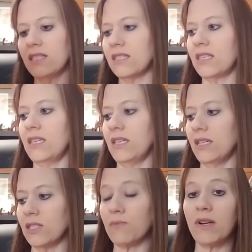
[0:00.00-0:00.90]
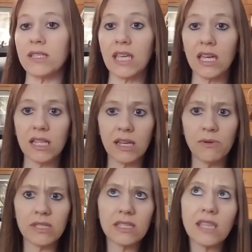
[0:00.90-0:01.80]
the Smart Scale, and
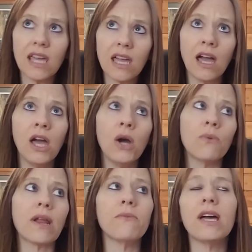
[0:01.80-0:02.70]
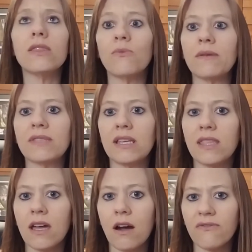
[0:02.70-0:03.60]
when I went on the website,
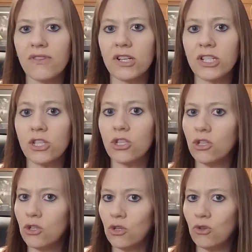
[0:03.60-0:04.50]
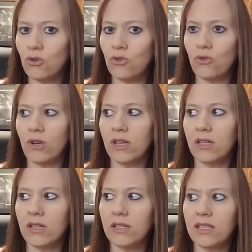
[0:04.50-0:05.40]
they offered two
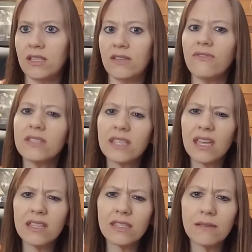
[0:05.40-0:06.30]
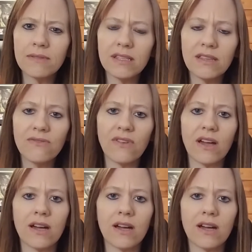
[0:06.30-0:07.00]
different scales, I believe.